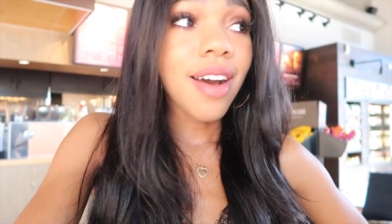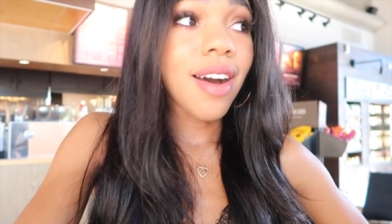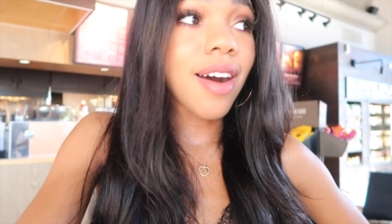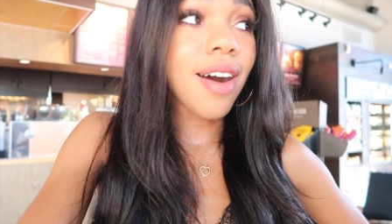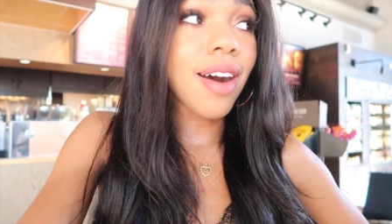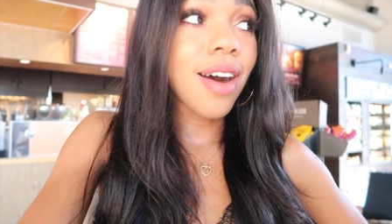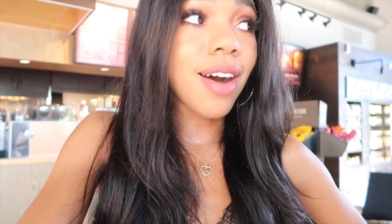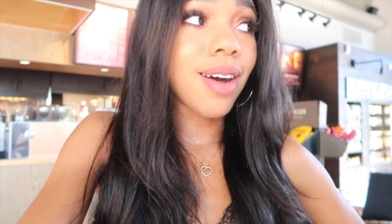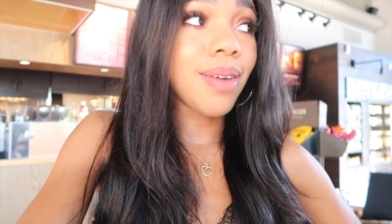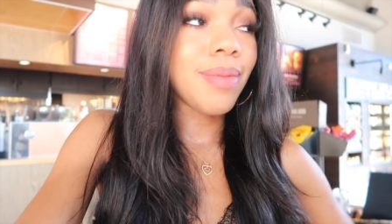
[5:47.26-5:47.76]

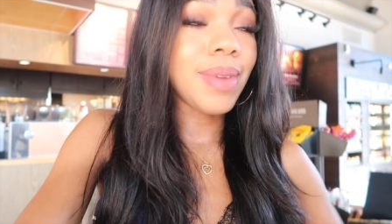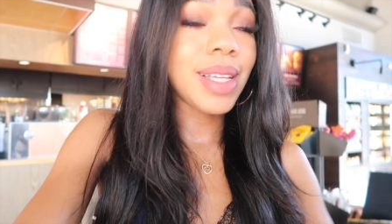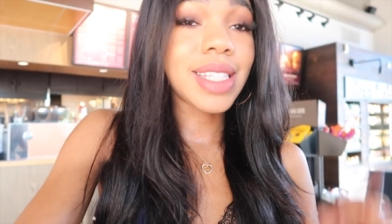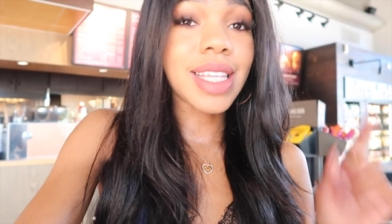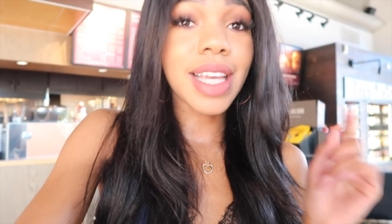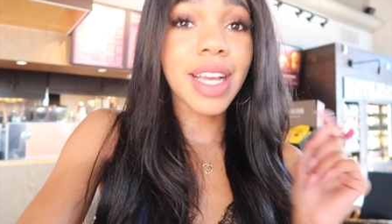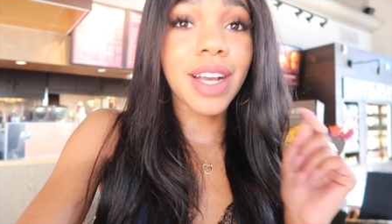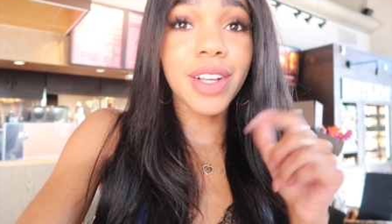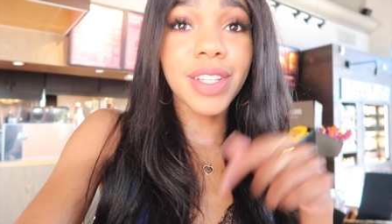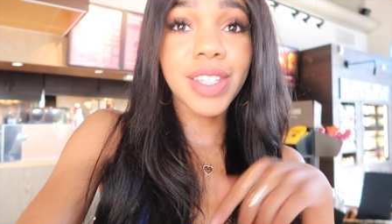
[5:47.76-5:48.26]
Um, it's
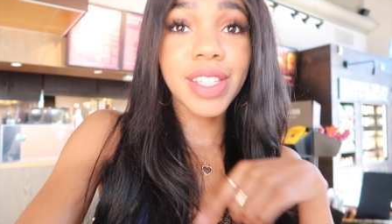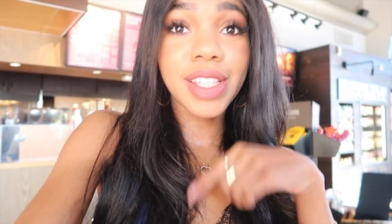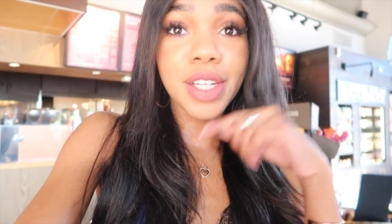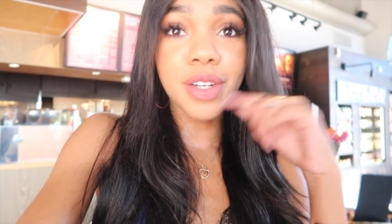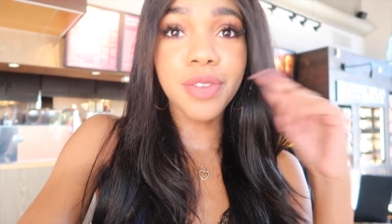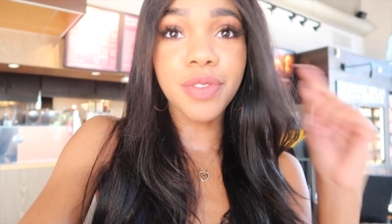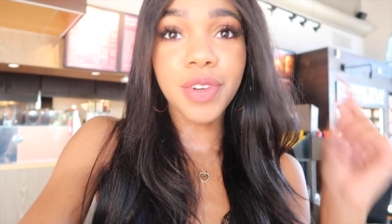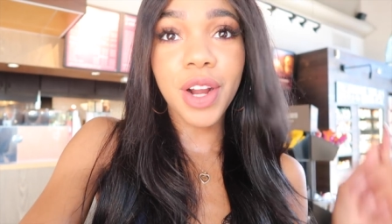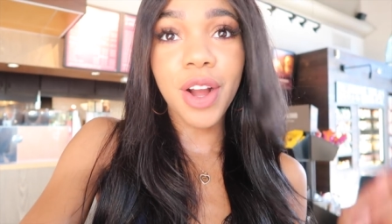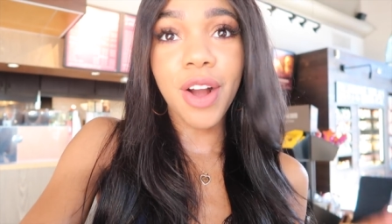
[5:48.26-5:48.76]
like a
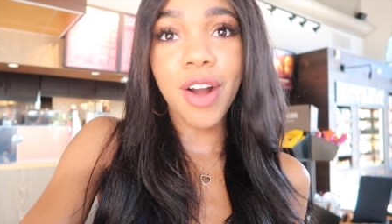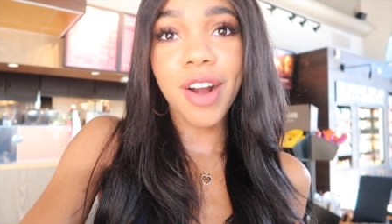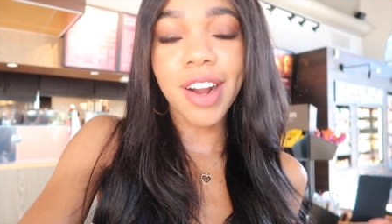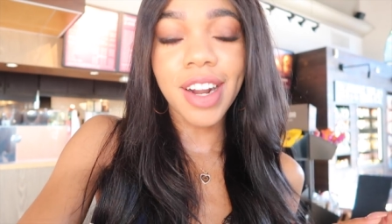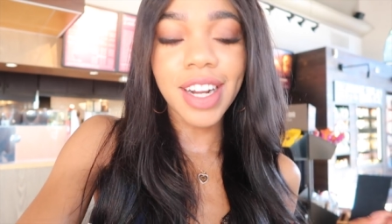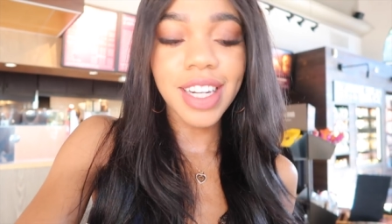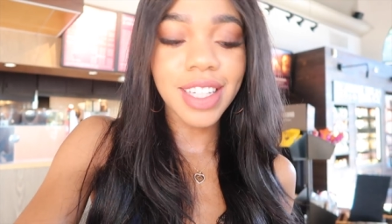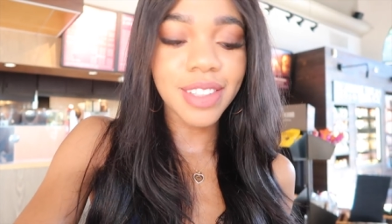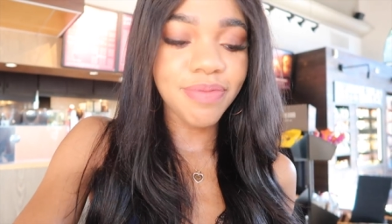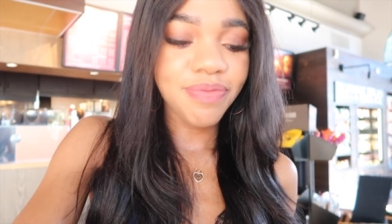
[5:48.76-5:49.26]
silver
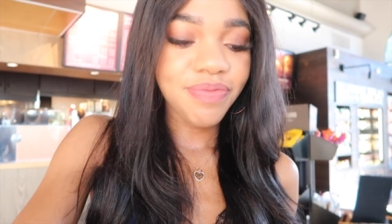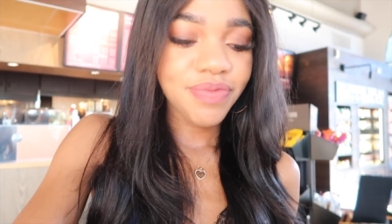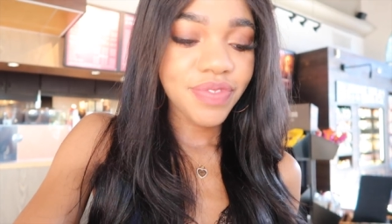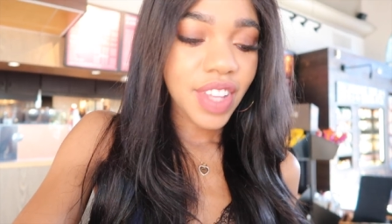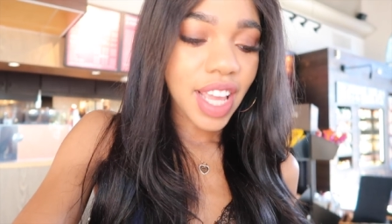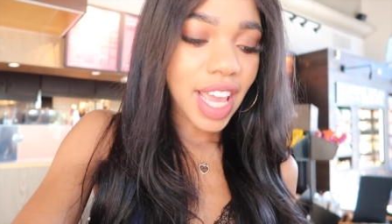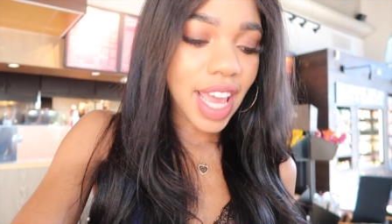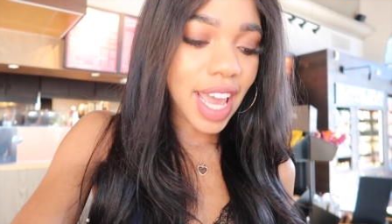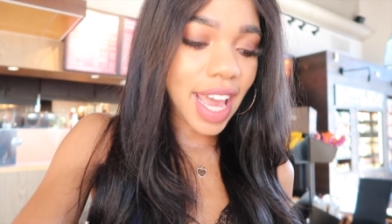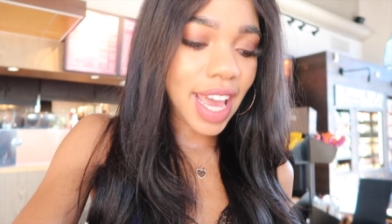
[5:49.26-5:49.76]
heart
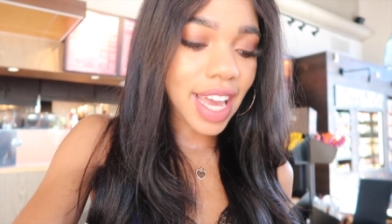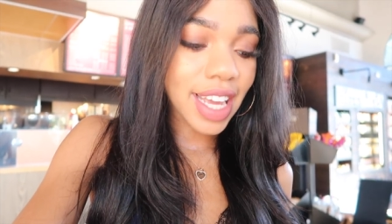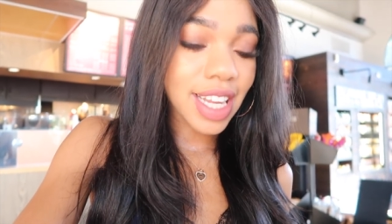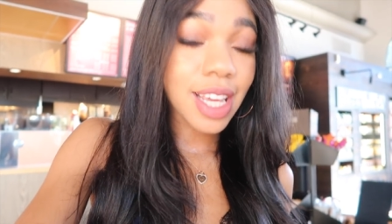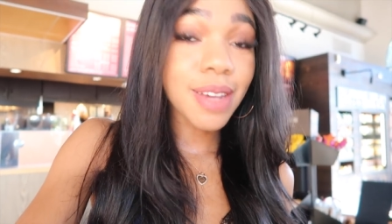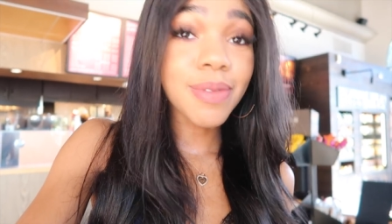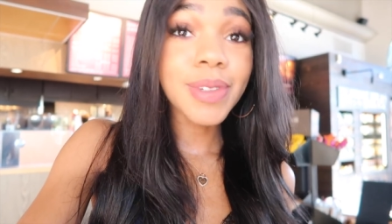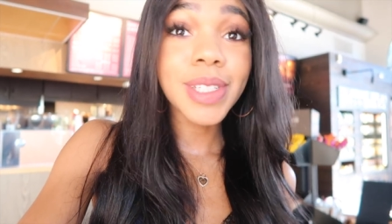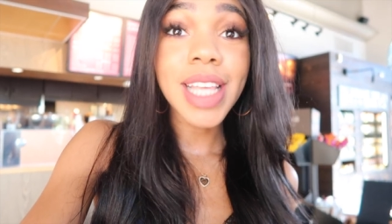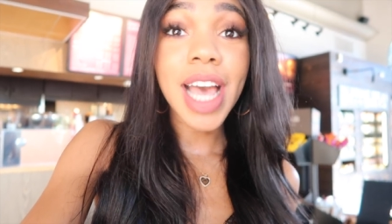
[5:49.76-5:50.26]
and
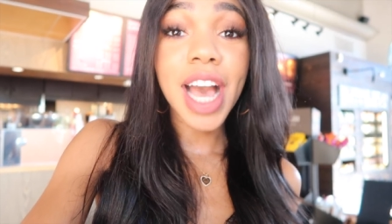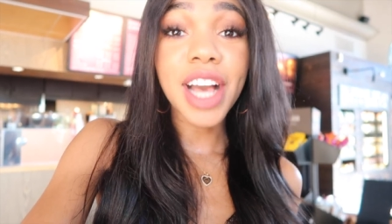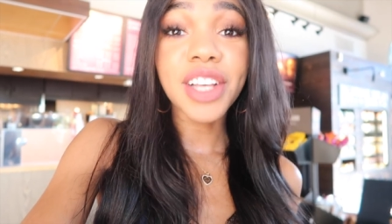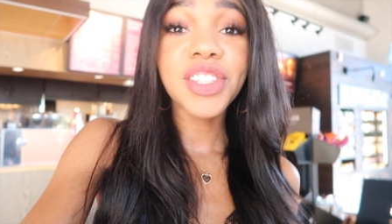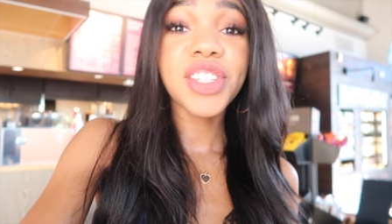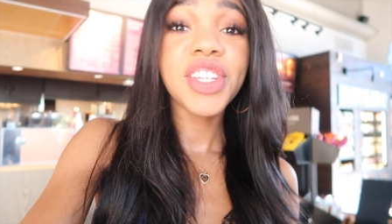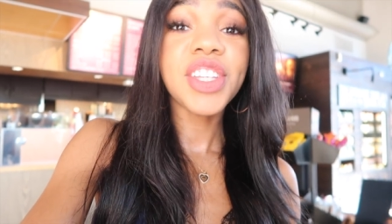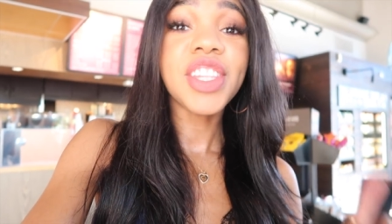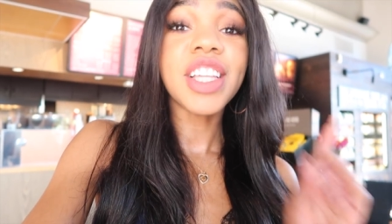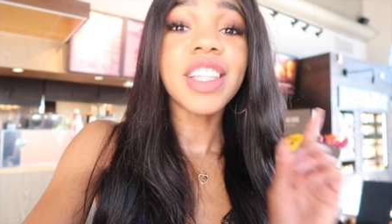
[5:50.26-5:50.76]
it was
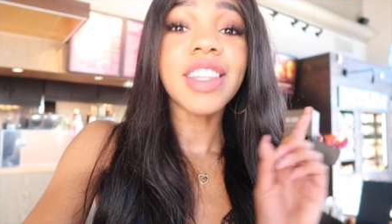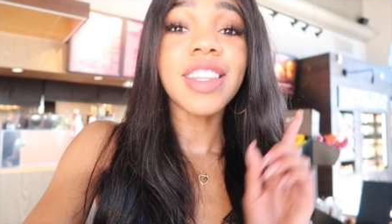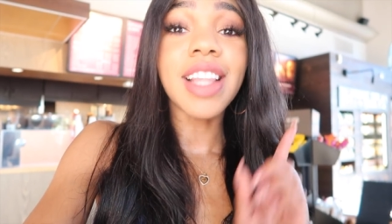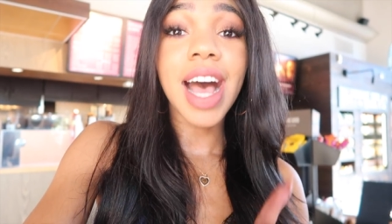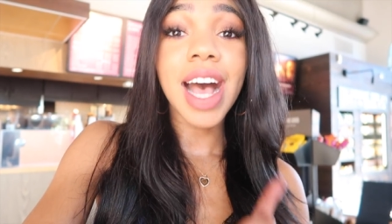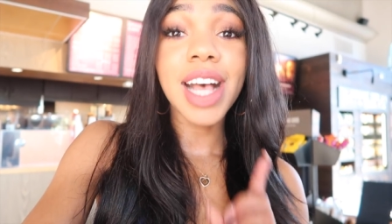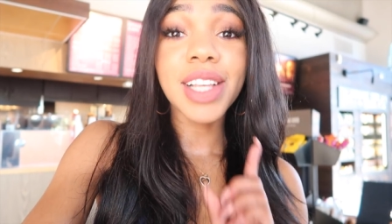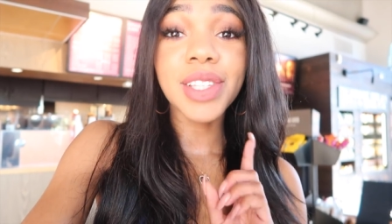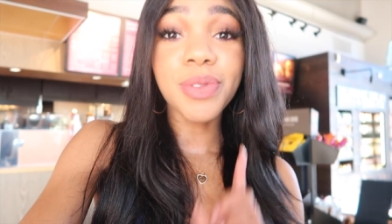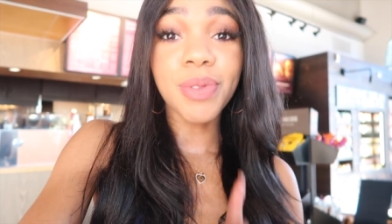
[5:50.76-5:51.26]
actually the
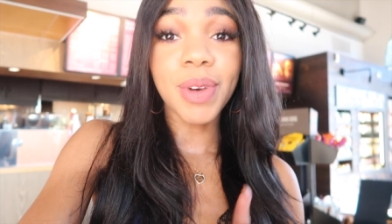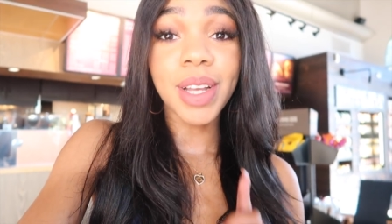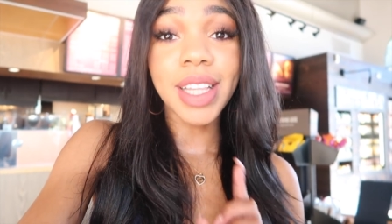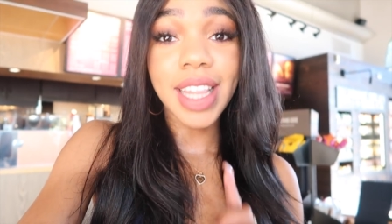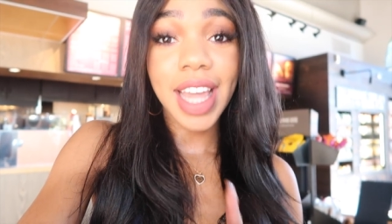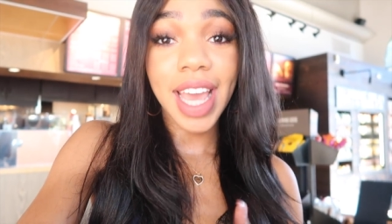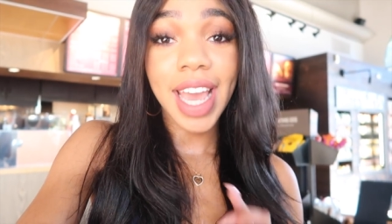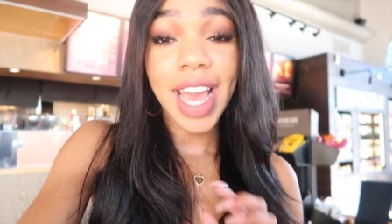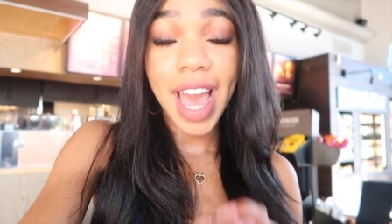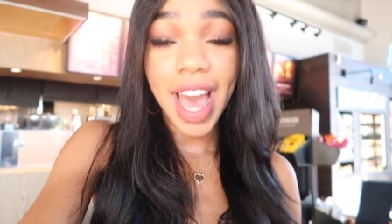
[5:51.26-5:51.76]
last one
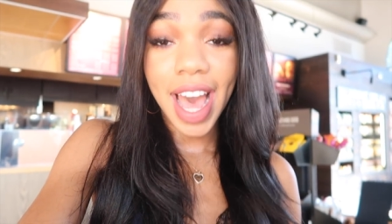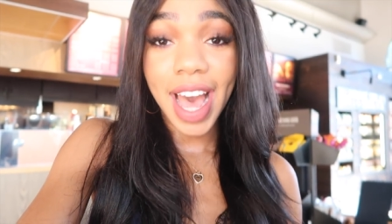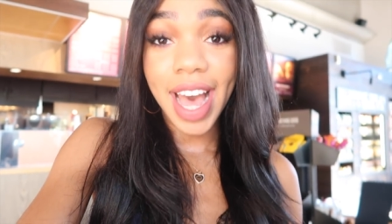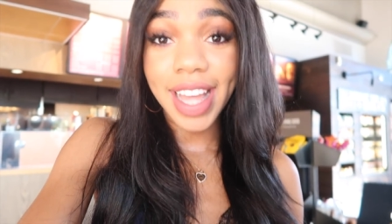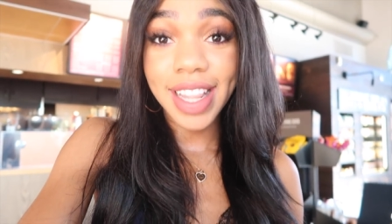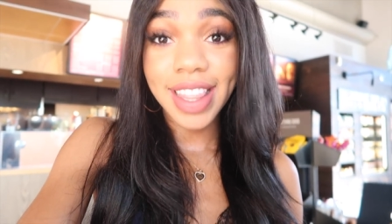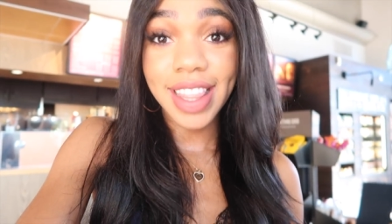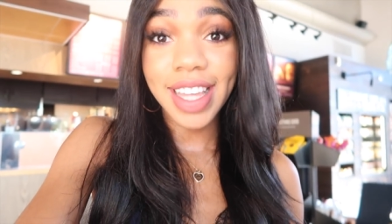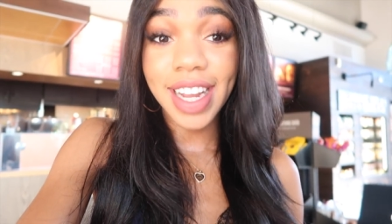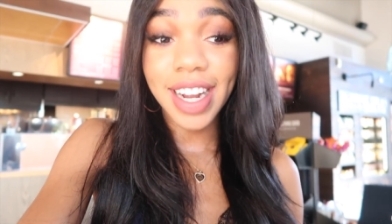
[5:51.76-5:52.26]
they
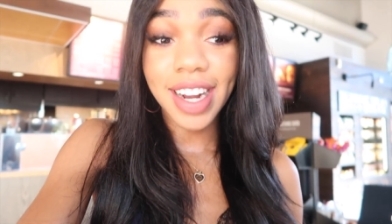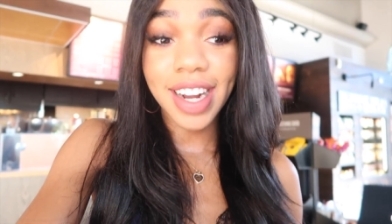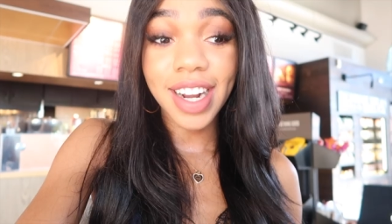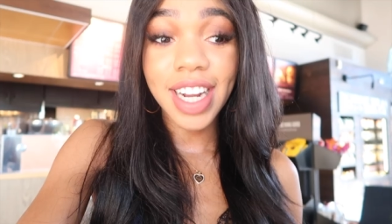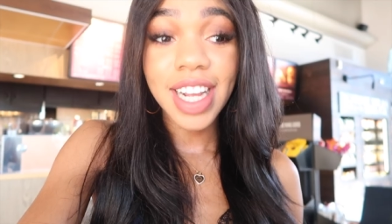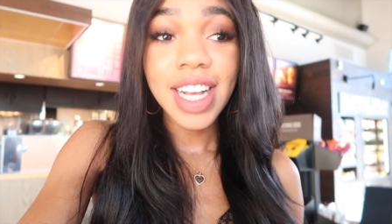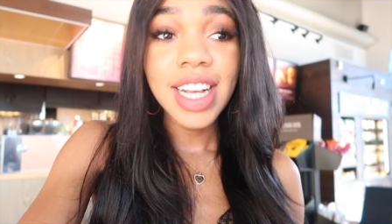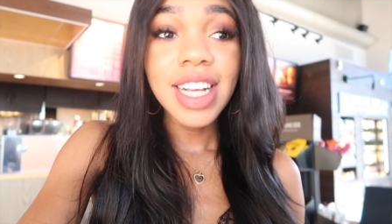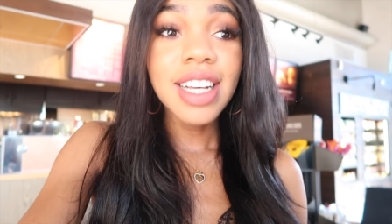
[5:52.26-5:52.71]
had there.